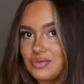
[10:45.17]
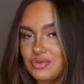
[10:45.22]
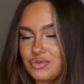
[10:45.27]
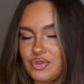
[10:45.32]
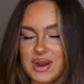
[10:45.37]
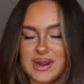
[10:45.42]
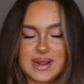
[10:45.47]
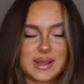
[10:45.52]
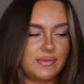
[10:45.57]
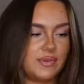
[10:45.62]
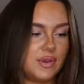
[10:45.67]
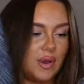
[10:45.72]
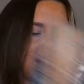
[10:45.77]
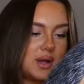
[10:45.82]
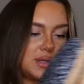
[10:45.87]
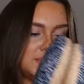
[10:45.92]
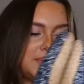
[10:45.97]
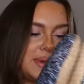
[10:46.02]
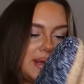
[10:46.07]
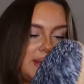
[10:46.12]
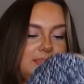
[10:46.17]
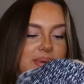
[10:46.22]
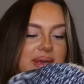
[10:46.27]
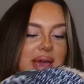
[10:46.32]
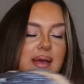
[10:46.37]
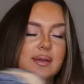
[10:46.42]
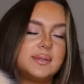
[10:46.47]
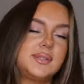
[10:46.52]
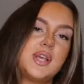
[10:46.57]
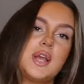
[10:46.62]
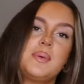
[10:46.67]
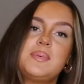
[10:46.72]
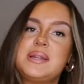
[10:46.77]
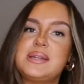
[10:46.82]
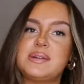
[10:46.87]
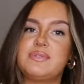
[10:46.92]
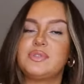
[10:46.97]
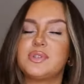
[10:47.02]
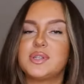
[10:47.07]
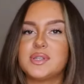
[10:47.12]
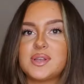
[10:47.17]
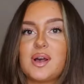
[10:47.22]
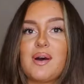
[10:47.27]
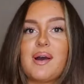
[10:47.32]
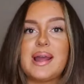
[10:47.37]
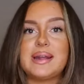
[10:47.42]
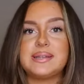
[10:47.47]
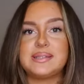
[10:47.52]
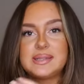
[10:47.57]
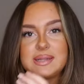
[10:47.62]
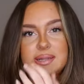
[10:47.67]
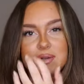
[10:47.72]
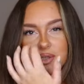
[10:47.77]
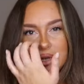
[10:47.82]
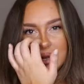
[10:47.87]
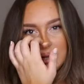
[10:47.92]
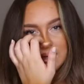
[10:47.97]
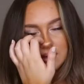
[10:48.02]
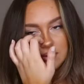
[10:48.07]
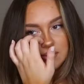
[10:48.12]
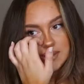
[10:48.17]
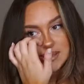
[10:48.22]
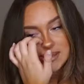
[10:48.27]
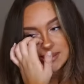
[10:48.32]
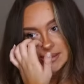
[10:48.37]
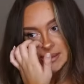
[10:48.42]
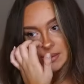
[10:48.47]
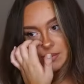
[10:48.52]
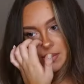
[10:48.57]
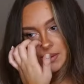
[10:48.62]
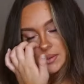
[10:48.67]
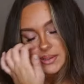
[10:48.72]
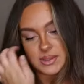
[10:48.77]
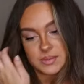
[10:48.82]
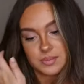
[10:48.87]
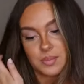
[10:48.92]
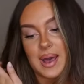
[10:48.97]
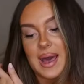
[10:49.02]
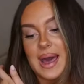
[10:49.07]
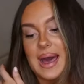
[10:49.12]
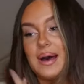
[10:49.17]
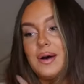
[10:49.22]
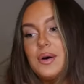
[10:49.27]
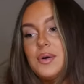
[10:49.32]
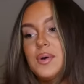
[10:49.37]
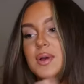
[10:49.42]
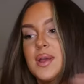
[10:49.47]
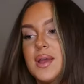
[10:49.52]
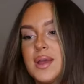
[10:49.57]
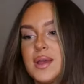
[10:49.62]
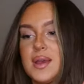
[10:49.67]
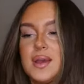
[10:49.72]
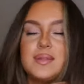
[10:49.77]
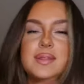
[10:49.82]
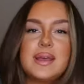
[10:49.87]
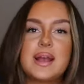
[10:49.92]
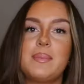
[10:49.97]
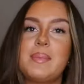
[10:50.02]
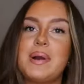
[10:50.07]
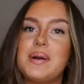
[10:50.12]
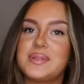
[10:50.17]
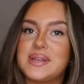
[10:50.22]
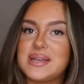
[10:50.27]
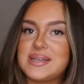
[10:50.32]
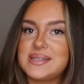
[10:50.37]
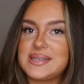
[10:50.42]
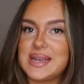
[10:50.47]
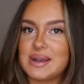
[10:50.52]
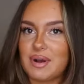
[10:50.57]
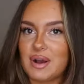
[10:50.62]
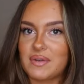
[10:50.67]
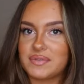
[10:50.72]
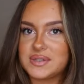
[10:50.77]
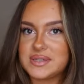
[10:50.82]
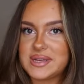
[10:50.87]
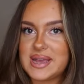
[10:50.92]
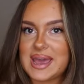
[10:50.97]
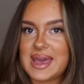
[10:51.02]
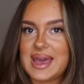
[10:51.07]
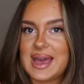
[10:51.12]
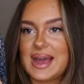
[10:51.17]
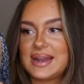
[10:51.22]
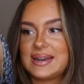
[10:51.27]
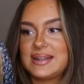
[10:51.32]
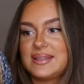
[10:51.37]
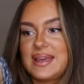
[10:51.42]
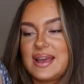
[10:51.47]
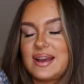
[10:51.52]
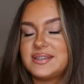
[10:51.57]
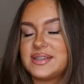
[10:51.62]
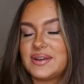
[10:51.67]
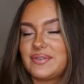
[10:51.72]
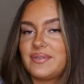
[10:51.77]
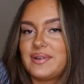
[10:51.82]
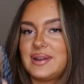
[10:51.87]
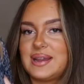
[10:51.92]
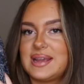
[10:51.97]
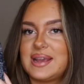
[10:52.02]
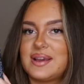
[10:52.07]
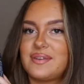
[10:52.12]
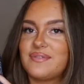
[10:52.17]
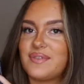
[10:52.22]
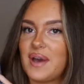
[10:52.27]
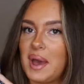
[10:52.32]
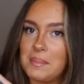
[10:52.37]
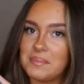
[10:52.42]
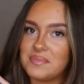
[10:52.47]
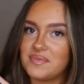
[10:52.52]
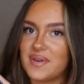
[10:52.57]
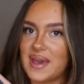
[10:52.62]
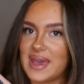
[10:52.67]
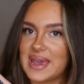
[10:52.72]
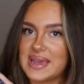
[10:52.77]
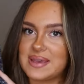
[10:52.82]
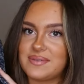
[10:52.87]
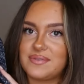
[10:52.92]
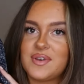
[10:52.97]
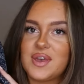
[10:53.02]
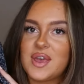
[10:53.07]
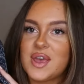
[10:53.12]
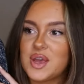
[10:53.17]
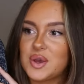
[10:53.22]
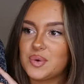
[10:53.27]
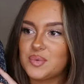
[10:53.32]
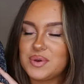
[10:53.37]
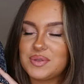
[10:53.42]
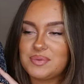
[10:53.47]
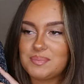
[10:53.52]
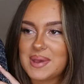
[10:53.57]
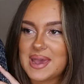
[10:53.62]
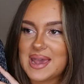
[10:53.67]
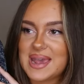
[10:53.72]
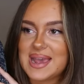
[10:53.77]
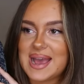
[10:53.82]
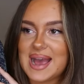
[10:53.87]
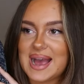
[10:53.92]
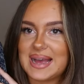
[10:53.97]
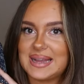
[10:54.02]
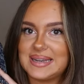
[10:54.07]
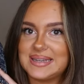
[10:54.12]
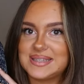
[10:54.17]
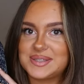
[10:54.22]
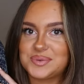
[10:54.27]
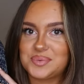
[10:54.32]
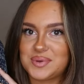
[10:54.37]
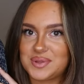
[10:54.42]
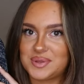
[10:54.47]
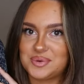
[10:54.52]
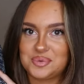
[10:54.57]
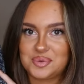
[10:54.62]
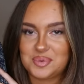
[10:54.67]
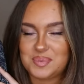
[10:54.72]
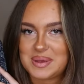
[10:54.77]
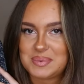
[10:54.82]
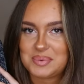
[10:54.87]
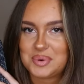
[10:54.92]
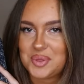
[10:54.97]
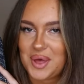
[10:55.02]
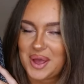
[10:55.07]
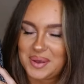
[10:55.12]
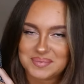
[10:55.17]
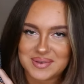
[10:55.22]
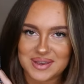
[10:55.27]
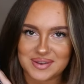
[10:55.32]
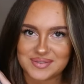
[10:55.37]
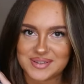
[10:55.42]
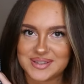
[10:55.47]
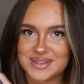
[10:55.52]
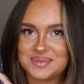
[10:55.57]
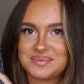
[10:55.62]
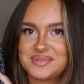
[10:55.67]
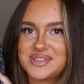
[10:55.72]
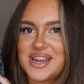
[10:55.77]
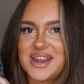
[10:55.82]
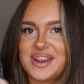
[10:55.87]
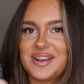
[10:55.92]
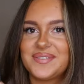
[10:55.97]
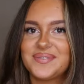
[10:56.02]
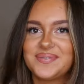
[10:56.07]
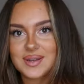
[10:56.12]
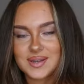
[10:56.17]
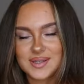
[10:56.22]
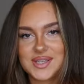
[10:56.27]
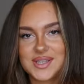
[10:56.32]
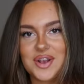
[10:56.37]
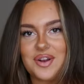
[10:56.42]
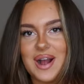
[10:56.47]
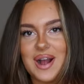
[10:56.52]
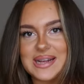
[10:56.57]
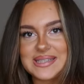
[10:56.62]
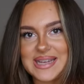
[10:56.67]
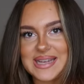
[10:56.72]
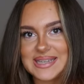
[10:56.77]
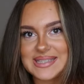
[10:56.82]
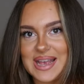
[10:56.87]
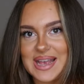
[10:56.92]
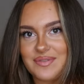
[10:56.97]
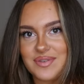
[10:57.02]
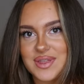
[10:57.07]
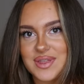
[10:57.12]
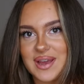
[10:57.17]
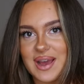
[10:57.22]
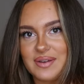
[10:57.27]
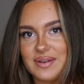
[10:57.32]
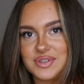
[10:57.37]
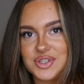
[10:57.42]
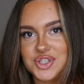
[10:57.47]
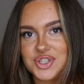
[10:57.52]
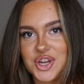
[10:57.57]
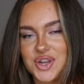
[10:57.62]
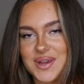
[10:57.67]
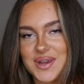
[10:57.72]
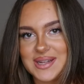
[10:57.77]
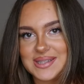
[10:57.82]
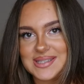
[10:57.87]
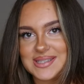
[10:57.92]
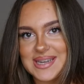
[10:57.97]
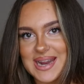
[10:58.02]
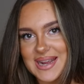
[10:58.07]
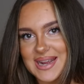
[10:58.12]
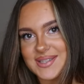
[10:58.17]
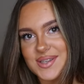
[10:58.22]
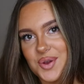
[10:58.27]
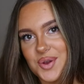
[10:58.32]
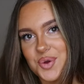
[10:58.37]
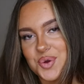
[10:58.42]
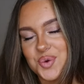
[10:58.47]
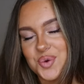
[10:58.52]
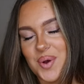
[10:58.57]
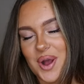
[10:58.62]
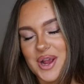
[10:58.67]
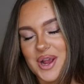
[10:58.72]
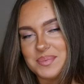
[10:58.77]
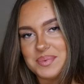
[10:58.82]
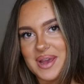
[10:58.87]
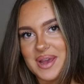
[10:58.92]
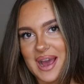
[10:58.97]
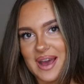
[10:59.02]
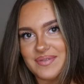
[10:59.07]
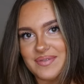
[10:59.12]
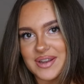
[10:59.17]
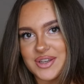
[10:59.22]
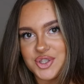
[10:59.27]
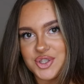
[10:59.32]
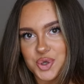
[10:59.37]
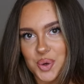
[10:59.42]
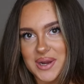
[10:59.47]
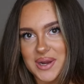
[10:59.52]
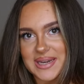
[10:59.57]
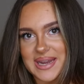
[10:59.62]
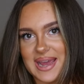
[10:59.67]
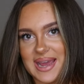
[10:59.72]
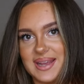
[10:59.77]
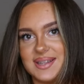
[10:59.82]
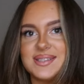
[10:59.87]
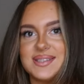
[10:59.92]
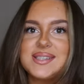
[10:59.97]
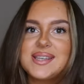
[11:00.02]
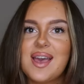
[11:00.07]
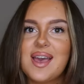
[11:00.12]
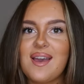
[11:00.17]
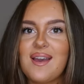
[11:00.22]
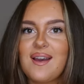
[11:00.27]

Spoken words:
Great if you ask me. But yeah, so many different designs. There's like little Disney ones as well. They come out these year after year, and they are definitely a firm fave with me and with all the people that I'm gifting them to. So guys, that is everything I have to show you in today's haul. I hope you have enjoyed it.